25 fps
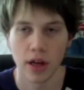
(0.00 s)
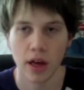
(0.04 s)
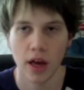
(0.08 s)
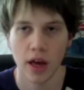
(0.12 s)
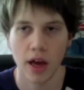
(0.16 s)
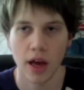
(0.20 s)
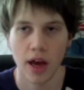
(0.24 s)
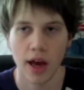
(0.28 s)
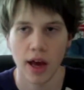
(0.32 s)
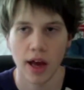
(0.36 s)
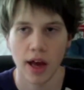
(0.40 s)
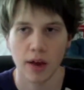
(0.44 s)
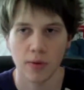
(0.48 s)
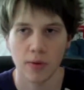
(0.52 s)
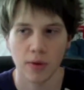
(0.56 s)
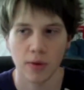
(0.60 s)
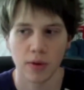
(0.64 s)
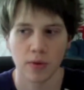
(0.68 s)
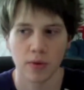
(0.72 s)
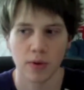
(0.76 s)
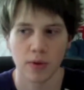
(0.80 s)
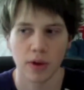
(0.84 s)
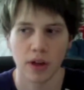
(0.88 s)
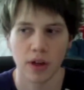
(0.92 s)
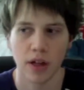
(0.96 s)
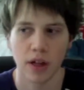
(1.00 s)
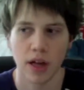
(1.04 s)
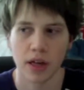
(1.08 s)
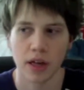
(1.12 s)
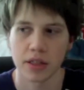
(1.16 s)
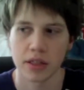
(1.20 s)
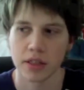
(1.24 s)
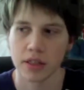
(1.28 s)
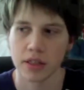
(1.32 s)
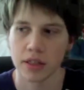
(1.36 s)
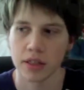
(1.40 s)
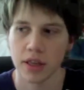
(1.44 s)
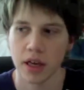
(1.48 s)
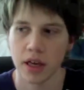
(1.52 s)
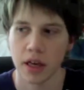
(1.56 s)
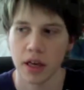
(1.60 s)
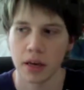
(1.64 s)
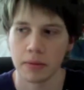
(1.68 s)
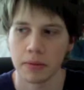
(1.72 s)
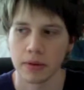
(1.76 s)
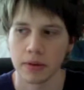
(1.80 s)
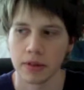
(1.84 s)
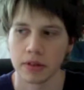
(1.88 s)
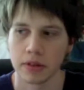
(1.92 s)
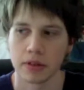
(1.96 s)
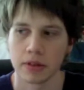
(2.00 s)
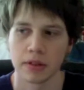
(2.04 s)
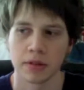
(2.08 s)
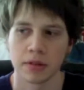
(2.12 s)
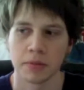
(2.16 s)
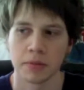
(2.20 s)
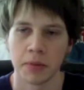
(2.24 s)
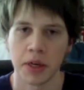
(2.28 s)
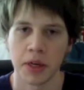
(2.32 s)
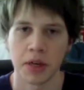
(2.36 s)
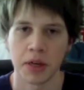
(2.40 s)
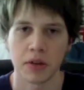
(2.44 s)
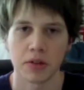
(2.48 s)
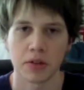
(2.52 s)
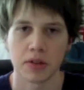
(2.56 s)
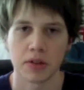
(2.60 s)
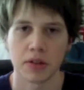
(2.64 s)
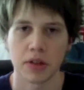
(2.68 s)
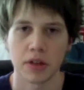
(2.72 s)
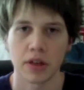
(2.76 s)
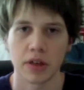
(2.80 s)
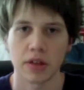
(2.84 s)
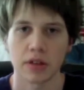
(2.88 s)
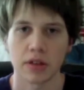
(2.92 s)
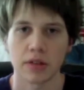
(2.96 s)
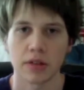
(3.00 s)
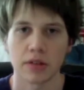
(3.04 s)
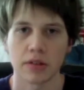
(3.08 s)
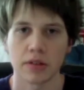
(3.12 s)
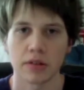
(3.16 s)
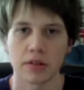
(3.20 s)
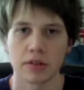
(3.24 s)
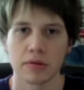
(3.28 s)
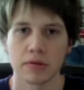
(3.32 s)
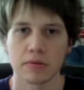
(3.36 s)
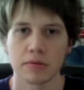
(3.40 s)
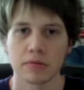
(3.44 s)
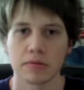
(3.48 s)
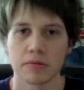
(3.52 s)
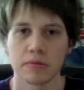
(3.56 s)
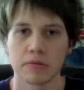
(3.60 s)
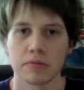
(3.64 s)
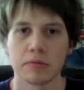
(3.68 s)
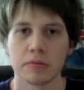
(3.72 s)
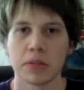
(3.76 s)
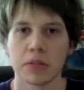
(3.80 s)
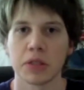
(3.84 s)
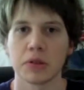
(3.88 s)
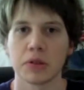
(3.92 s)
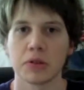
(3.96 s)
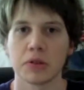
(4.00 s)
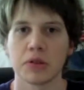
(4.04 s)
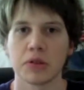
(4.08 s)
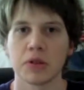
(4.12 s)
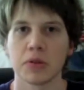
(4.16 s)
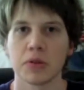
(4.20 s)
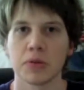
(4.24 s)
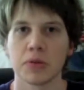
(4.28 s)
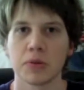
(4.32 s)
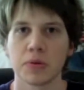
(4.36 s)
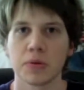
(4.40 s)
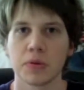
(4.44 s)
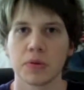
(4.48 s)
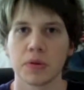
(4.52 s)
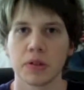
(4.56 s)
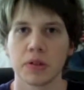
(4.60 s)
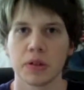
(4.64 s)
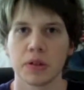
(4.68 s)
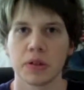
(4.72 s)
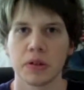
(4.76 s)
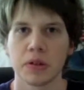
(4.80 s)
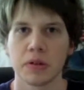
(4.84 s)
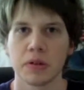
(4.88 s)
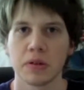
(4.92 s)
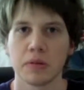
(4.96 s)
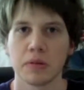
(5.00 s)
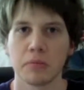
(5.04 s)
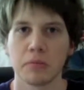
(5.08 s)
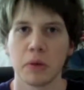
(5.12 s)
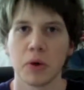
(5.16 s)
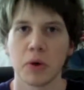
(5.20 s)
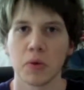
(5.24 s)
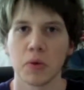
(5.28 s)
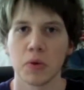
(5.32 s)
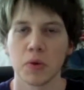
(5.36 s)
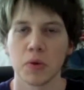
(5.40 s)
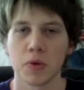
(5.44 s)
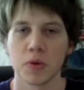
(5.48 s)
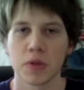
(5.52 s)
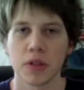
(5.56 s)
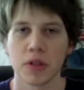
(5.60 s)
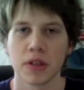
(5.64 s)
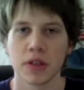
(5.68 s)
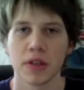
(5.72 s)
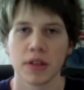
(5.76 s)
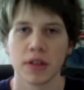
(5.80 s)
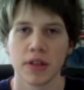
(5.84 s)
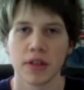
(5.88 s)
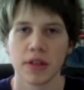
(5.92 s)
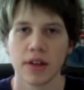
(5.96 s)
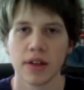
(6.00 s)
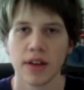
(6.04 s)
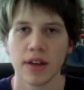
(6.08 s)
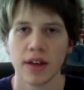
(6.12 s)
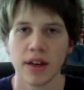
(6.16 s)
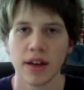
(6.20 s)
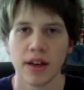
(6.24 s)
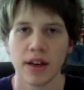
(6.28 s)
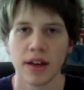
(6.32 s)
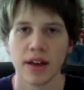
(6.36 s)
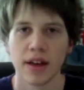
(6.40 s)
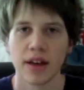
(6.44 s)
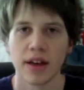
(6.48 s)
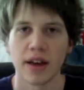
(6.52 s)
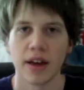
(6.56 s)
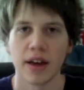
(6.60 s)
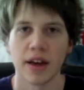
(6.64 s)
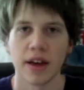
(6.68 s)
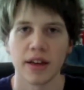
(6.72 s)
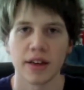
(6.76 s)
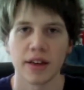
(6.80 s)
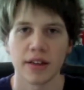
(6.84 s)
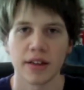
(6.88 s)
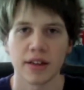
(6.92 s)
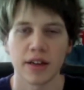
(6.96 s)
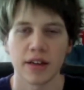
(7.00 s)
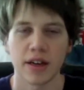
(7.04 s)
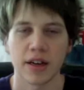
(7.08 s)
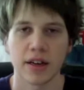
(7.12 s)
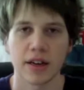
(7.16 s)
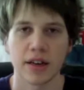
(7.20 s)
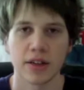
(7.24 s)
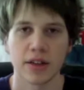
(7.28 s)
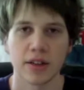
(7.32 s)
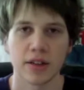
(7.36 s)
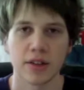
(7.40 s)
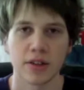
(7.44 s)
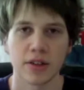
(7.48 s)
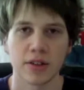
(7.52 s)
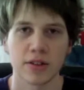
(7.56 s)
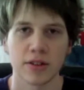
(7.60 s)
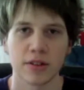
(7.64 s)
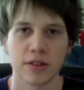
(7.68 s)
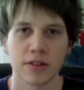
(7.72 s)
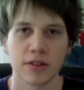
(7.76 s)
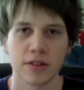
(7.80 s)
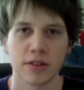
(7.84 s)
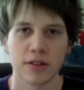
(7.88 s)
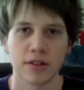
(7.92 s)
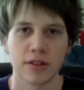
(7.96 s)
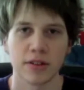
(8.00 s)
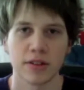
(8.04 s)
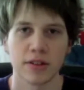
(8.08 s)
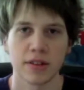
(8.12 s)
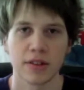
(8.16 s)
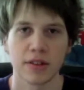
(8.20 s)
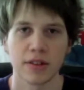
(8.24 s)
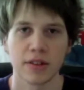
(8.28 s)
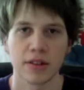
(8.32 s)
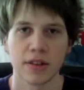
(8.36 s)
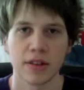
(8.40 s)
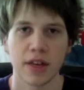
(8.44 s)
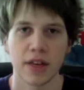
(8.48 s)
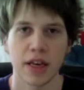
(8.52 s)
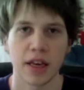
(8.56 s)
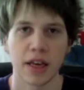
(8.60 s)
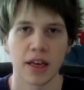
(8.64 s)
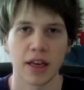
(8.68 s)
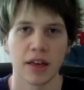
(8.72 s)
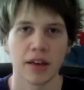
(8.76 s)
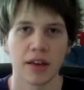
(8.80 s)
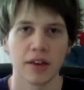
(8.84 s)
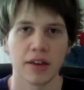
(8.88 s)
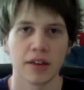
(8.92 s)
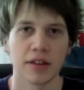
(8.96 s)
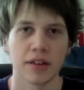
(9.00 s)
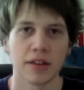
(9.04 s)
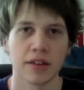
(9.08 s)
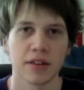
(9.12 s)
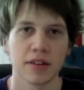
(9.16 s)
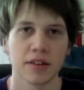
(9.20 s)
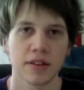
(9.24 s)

and we realize this cabin smells like mildew and mold, and it kind of looks icky and